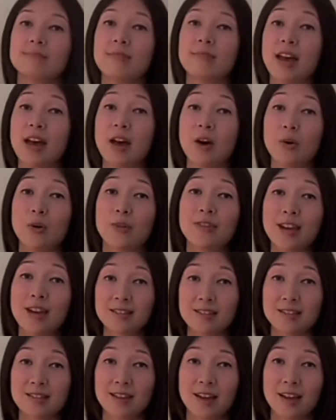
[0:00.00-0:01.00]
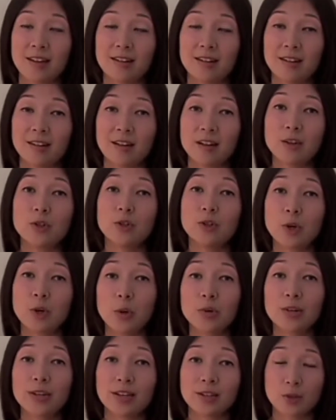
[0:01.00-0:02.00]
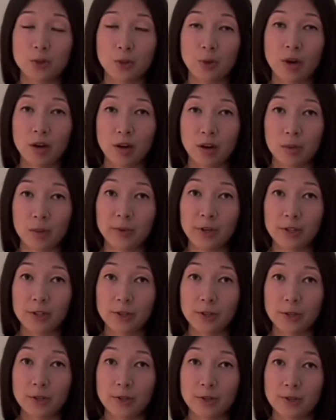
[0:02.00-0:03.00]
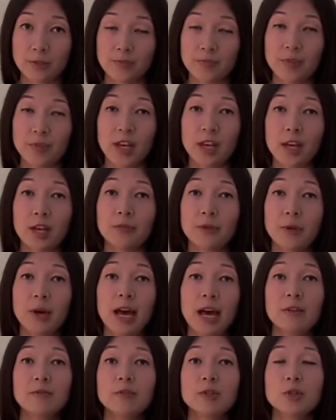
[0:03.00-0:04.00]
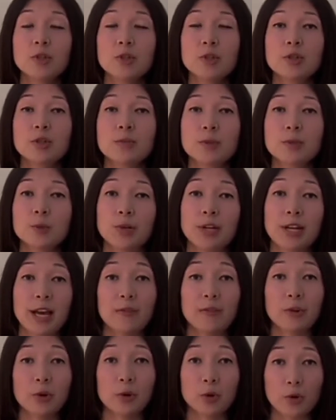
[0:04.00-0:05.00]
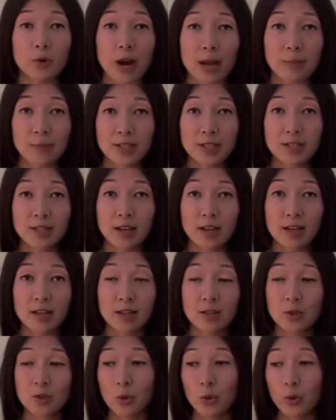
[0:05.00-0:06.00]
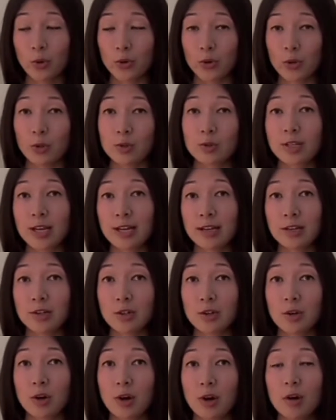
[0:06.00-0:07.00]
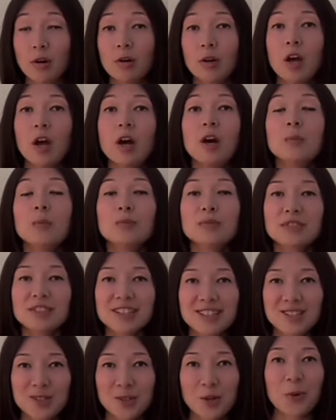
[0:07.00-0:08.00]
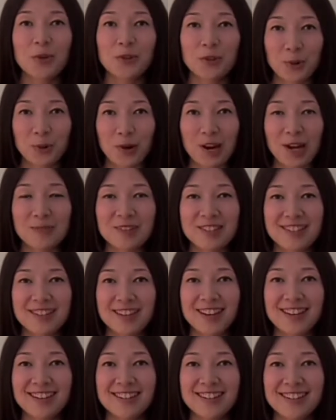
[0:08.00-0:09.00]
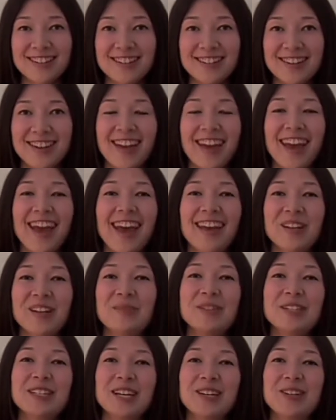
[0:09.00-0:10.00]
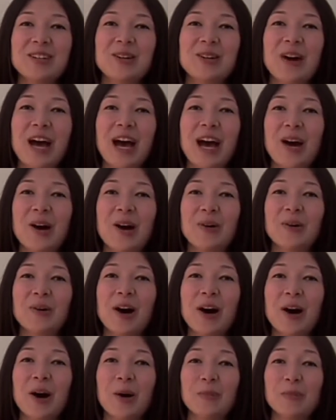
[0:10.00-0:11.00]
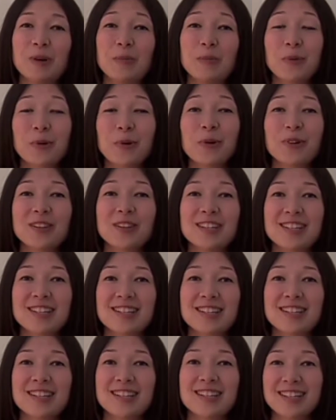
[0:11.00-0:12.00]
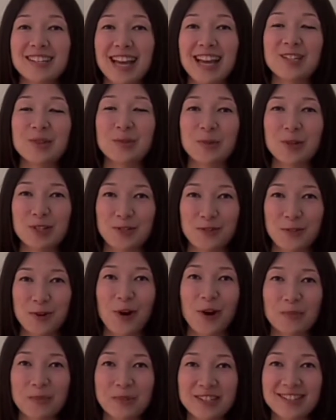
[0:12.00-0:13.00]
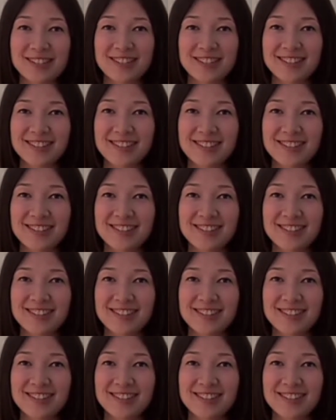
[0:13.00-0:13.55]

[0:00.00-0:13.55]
Now, that said, don't get too hung up on looks. If you have to choose between having crappy signage or no signage at all, please go with the crappy signage. Let me tell you how important this is as it was for our business.